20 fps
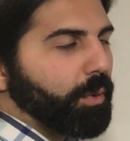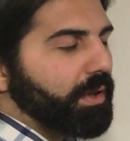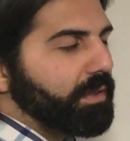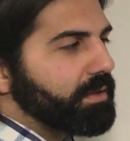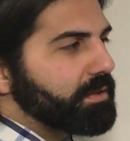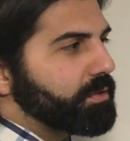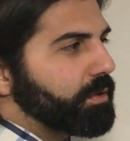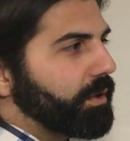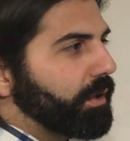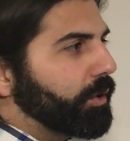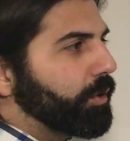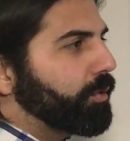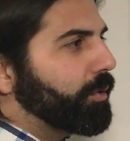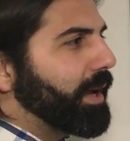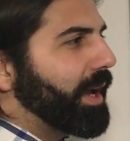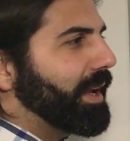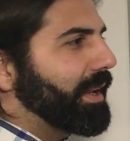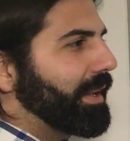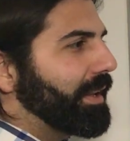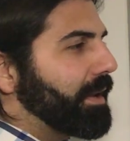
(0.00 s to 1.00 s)
with, it's going to
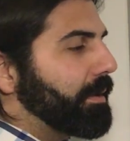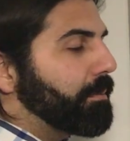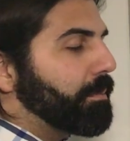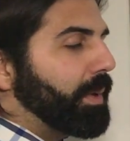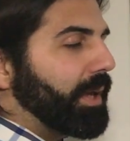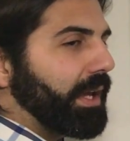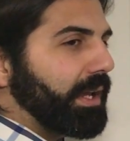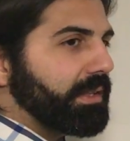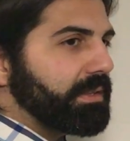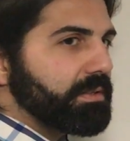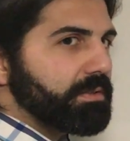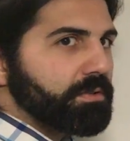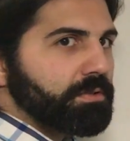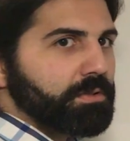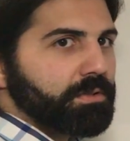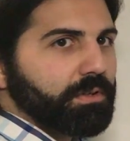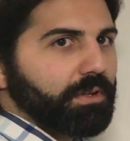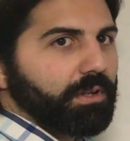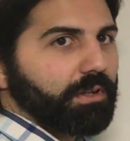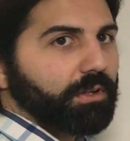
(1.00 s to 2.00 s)
create an
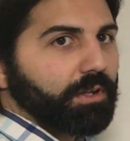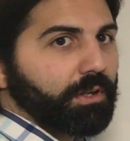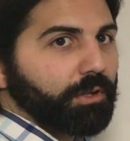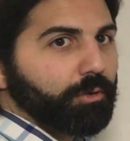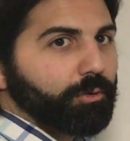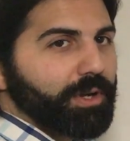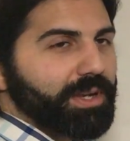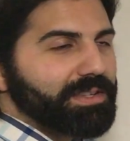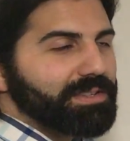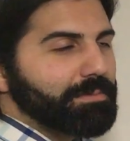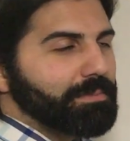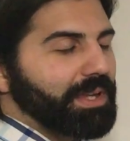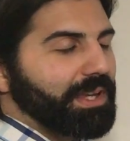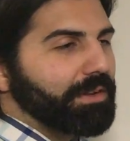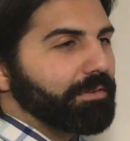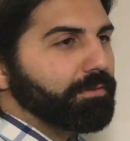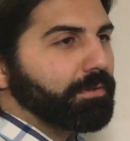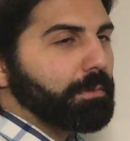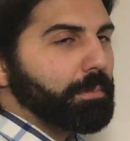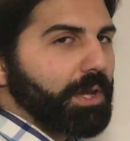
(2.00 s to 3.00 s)
impedance and it's going to create some
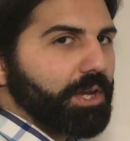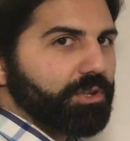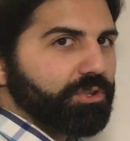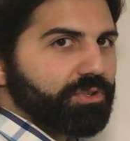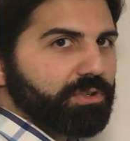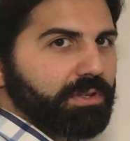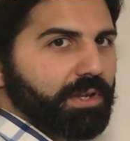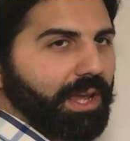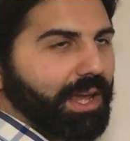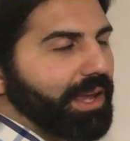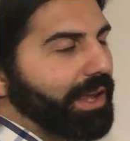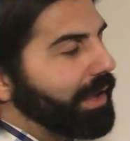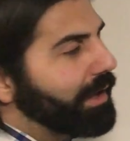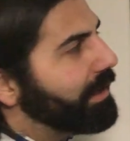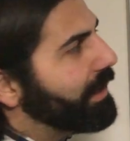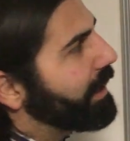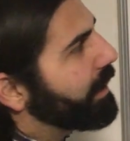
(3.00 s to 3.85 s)
inflammation and